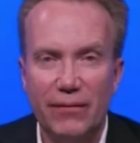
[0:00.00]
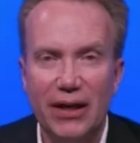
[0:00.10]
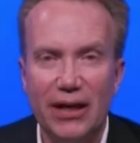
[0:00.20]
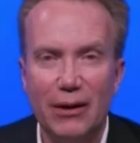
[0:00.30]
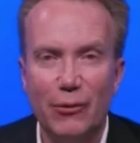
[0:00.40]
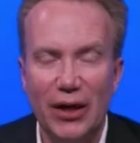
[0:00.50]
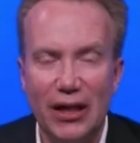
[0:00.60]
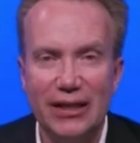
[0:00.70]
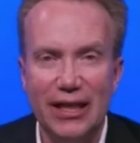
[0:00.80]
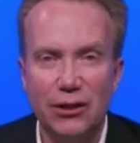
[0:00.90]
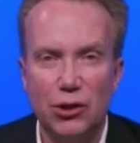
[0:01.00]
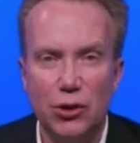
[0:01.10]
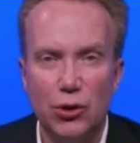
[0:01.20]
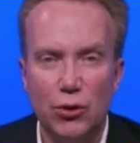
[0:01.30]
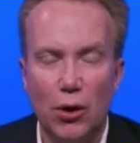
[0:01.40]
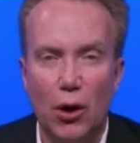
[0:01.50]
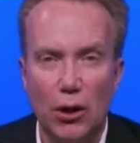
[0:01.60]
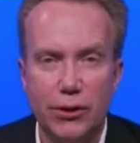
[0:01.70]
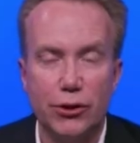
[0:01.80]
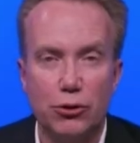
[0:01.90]
but we will need to
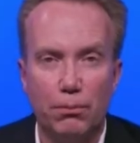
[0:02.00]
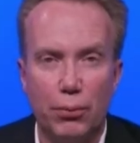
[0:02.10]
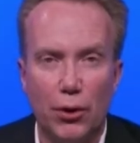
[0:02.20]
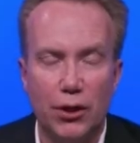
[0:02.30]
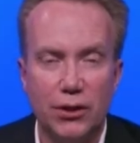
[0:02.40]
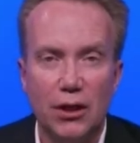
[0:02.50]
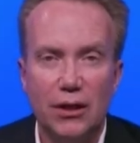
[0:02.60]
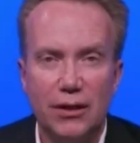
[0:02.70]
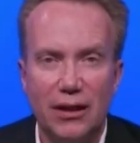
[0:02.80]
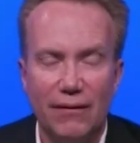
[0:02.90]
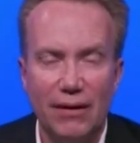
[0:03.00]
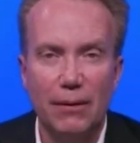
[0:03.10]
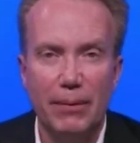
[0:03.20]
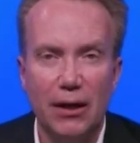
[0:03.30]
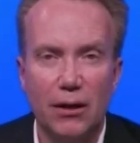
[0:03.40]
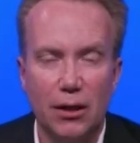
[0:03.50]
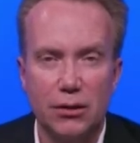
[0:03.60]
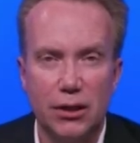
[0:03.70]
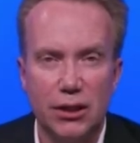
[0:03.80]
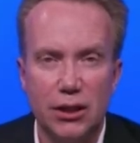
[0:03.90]
also support the developing
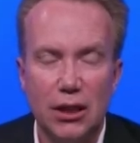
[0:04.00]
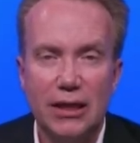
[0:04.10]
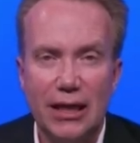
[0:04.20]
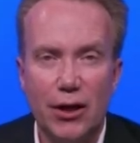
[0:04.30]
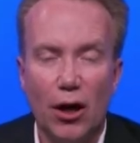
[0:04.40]
countries that